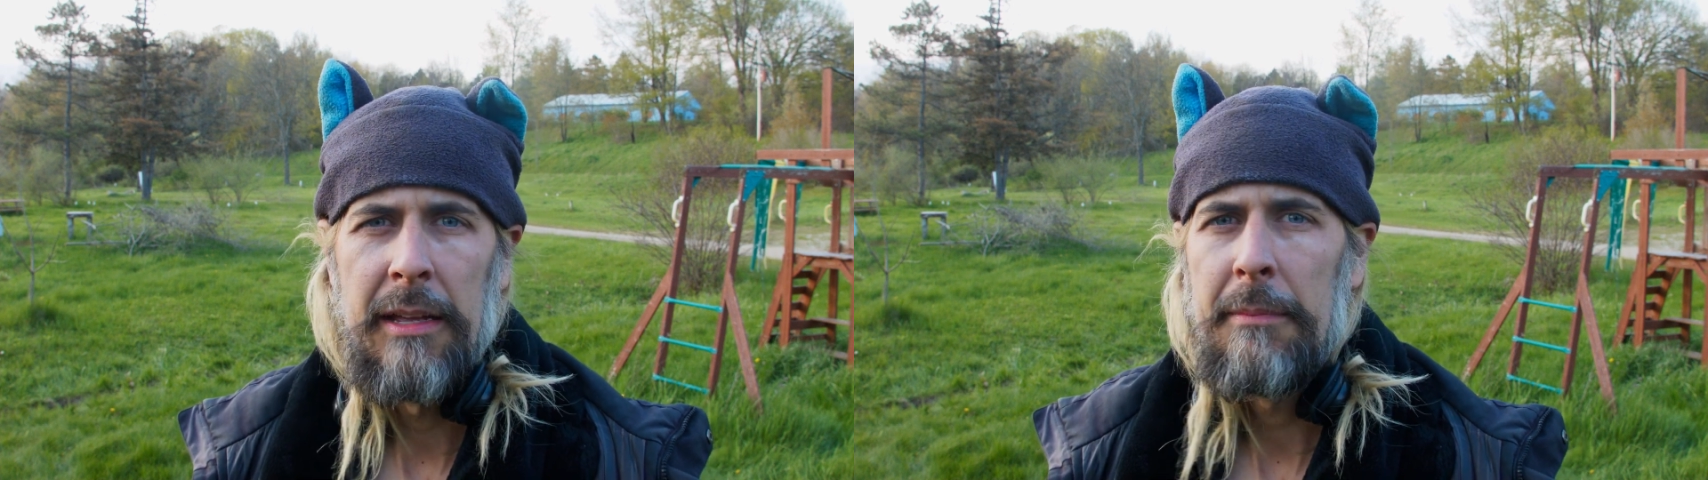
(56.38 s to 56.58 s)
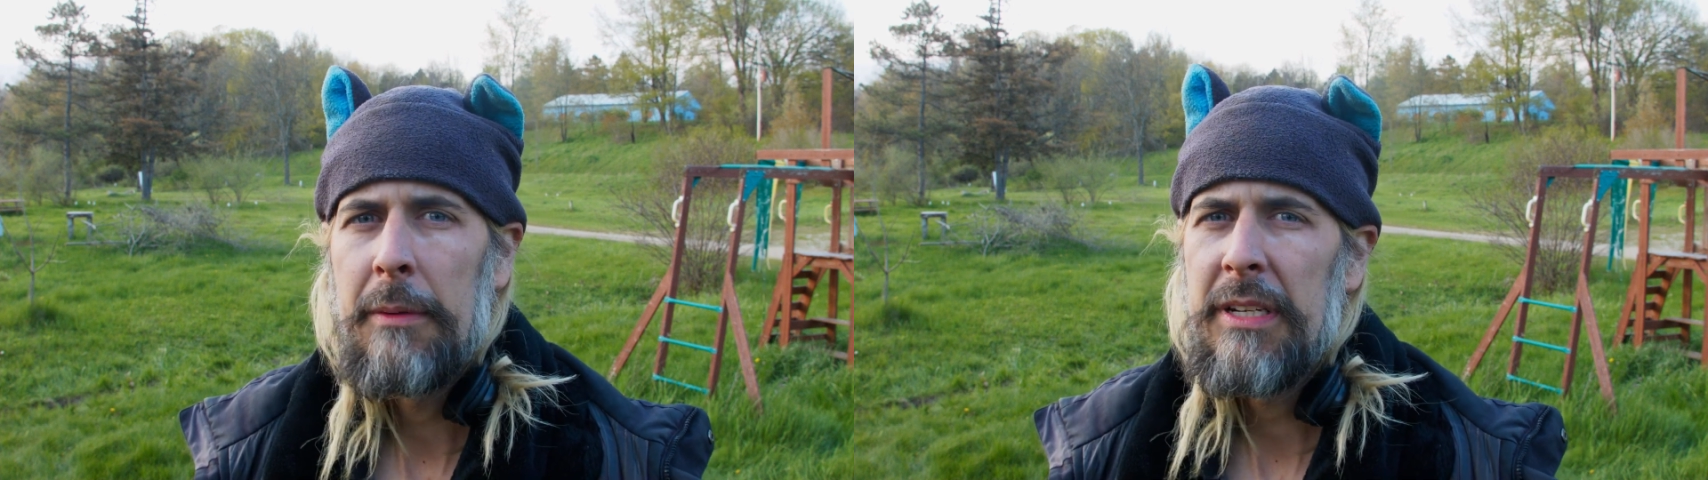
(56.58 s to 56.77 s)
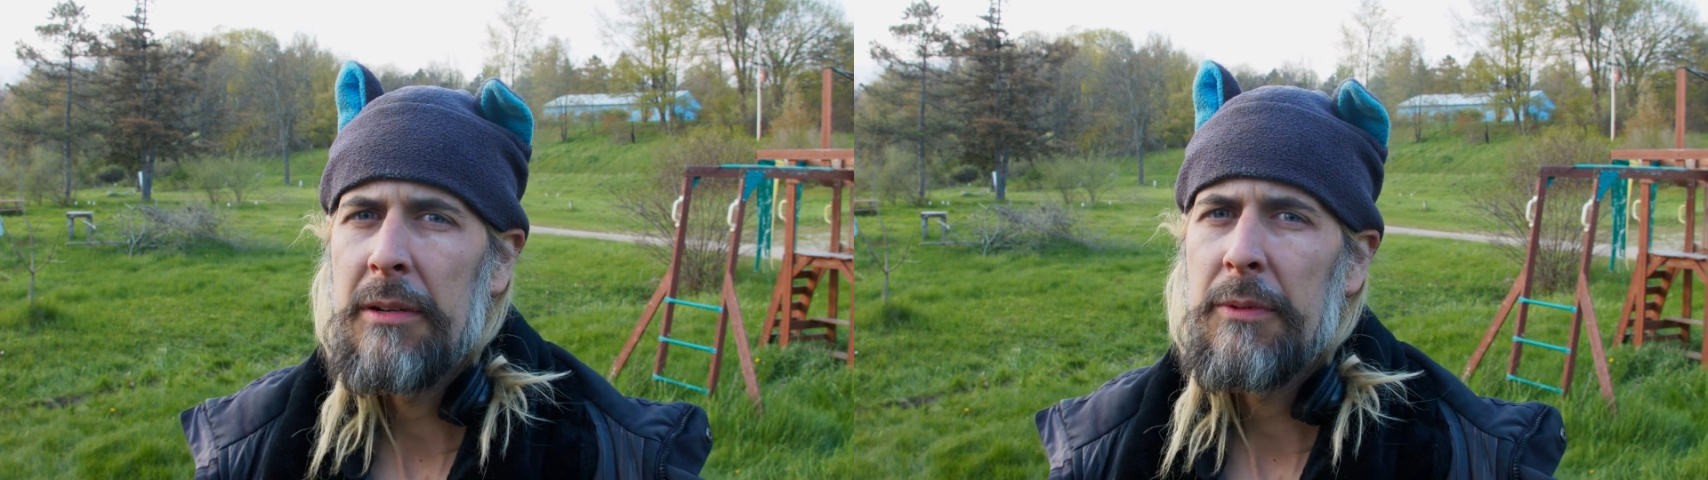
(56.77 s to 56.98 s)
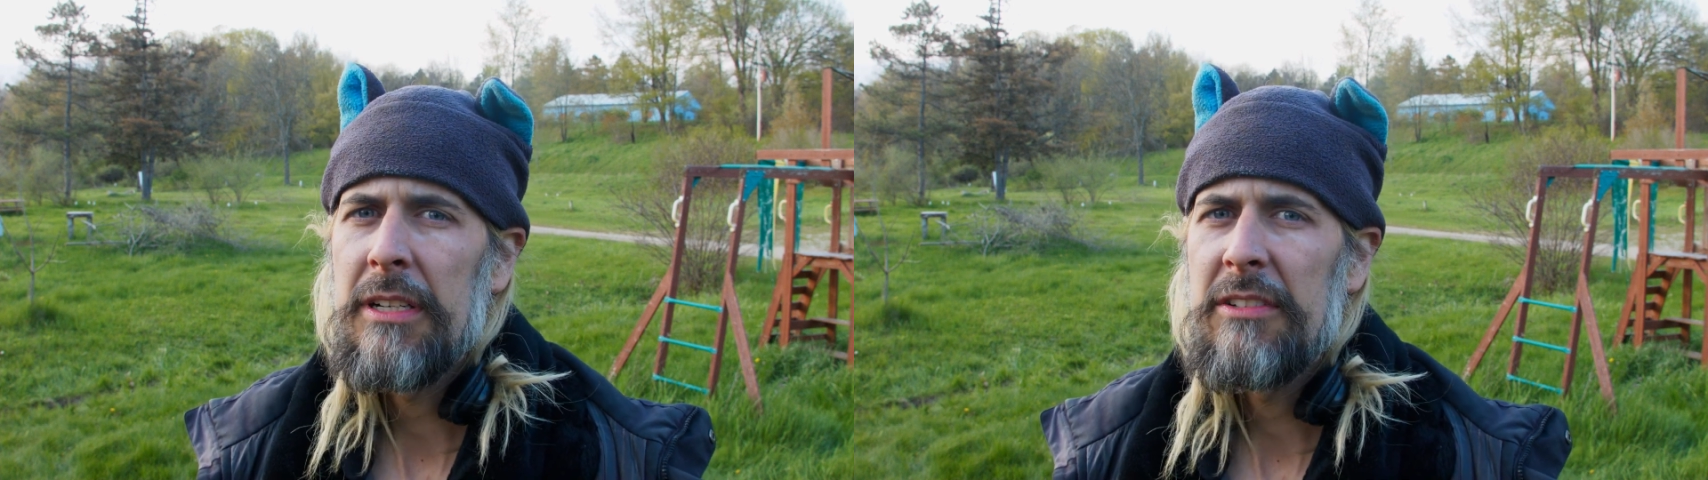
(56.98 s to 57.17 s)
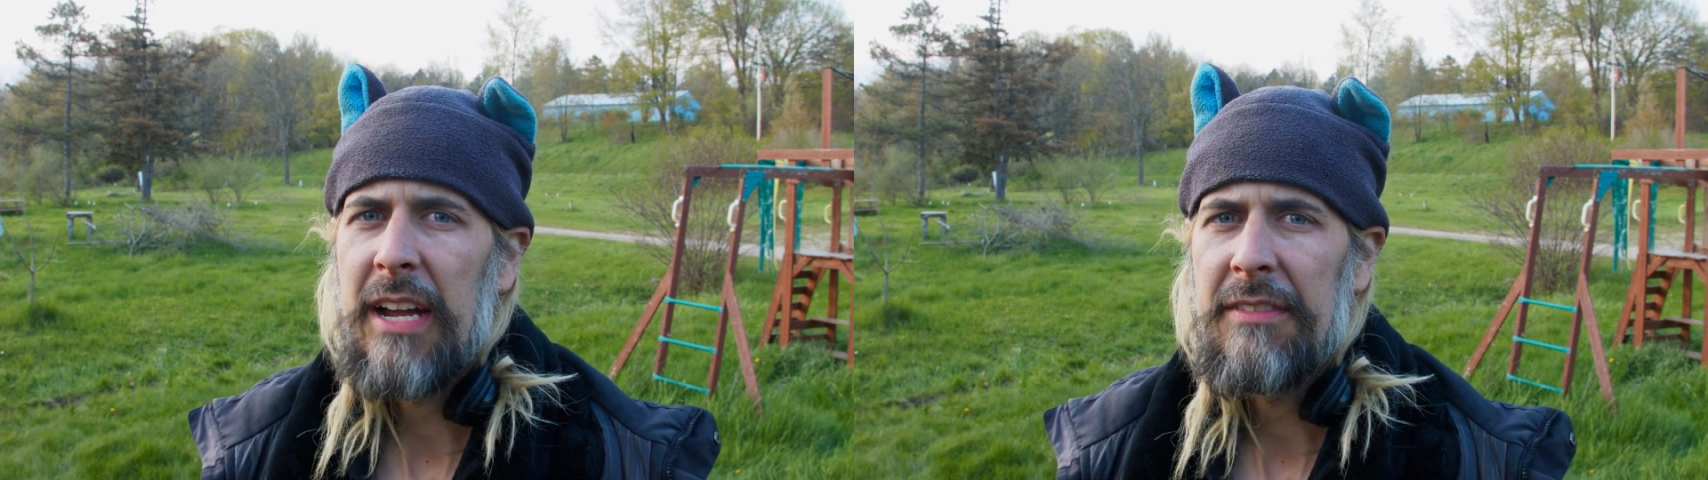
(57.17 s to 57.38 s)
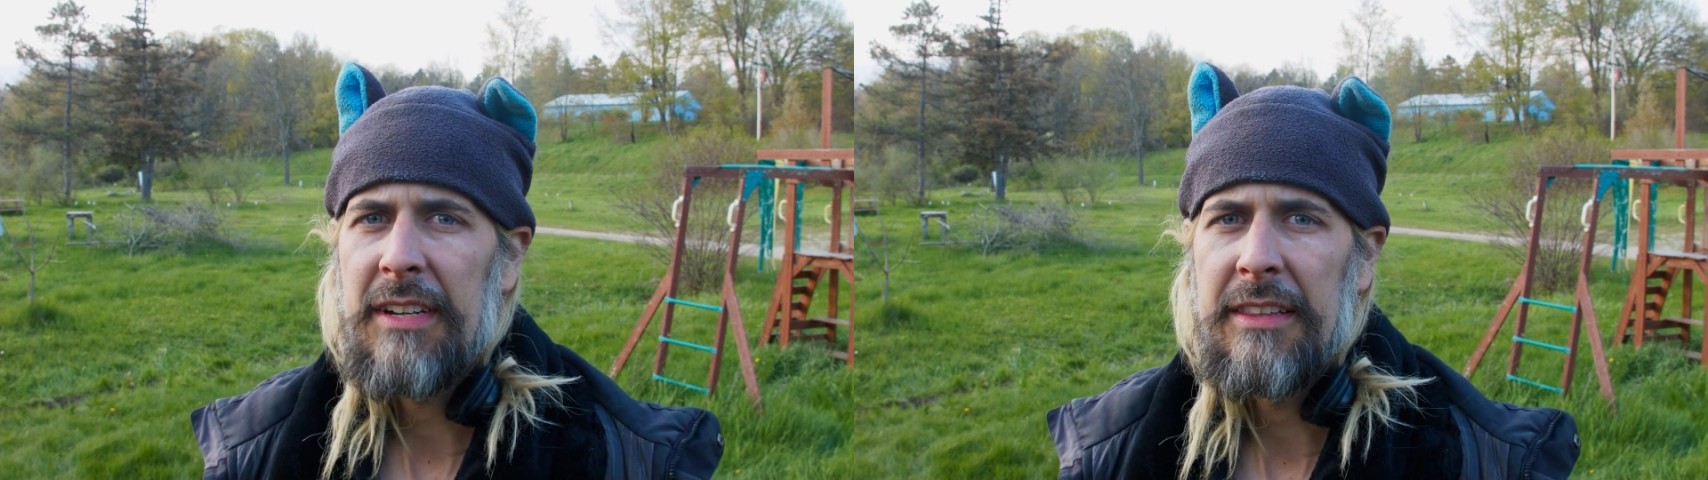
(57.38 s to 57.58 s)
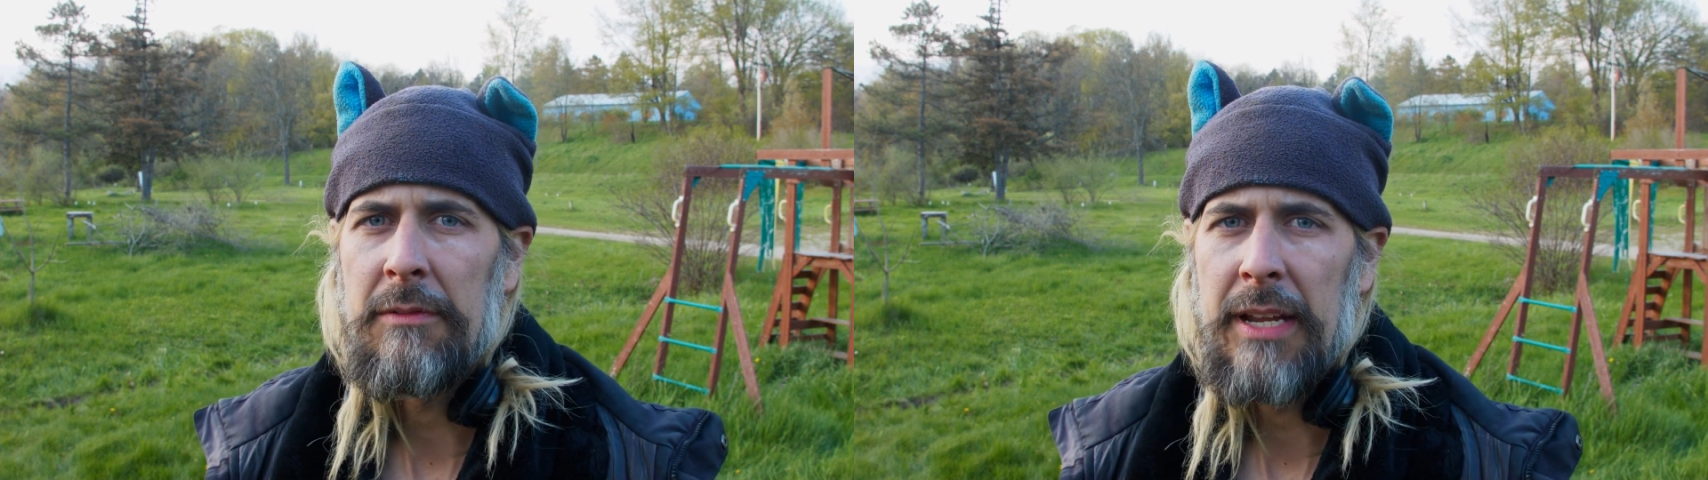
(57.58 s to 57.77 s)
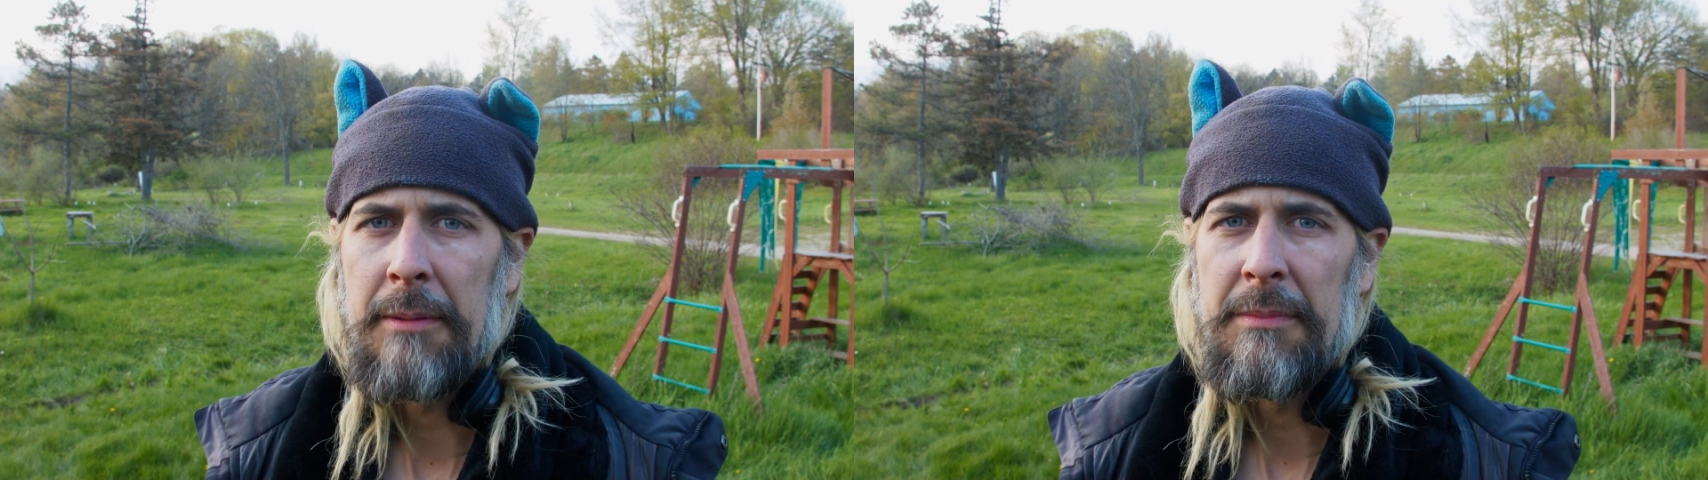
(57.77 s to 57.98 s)
but we didn't want to drive it on the
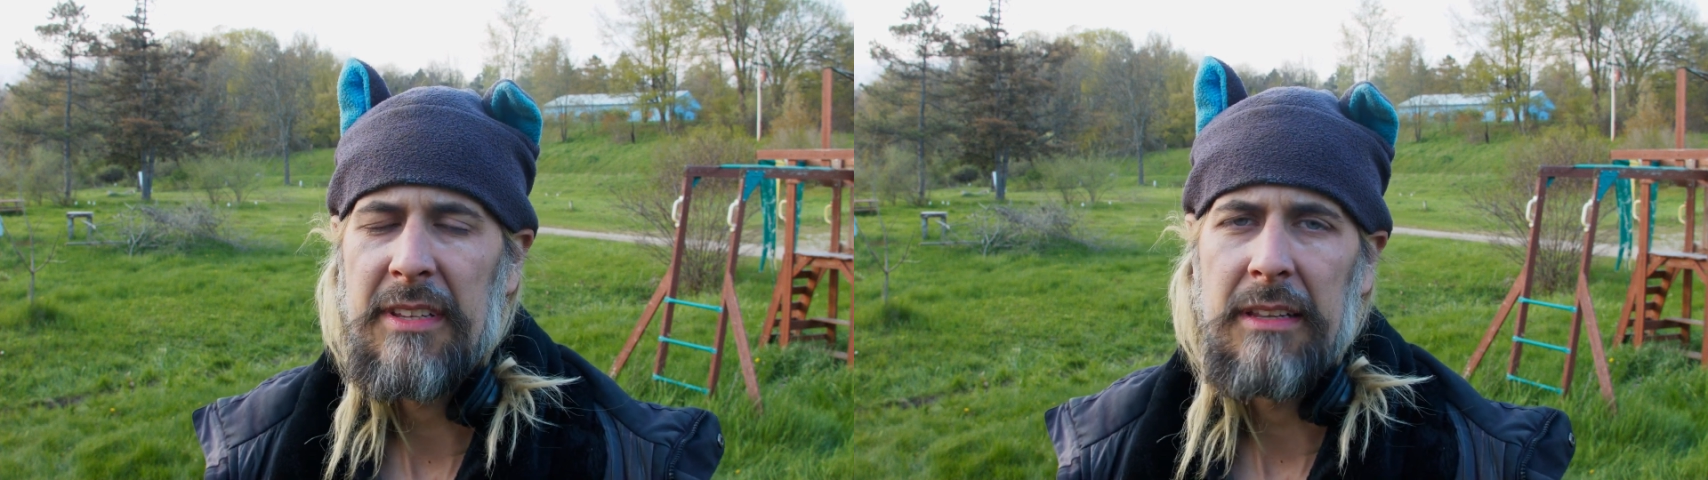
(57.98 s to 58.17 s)
rims